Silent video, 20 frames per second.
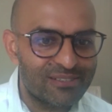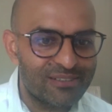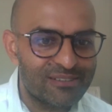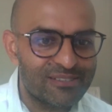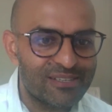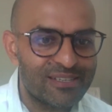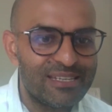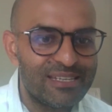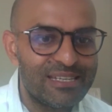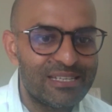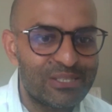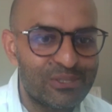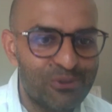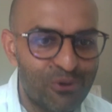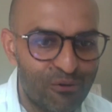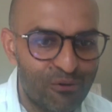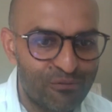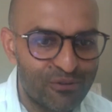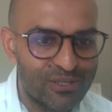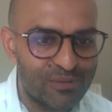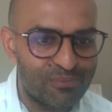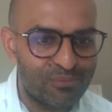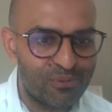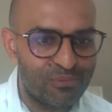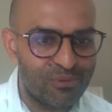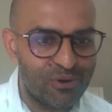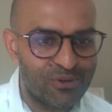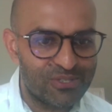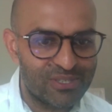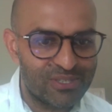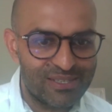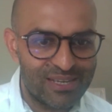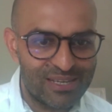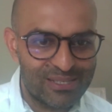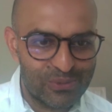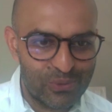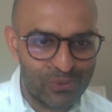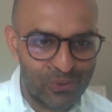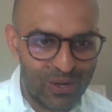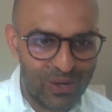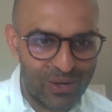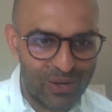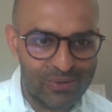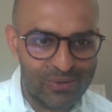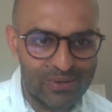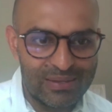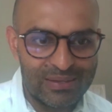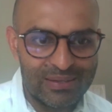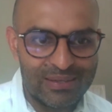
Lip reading: does it need to offer you the promotion, yes or no?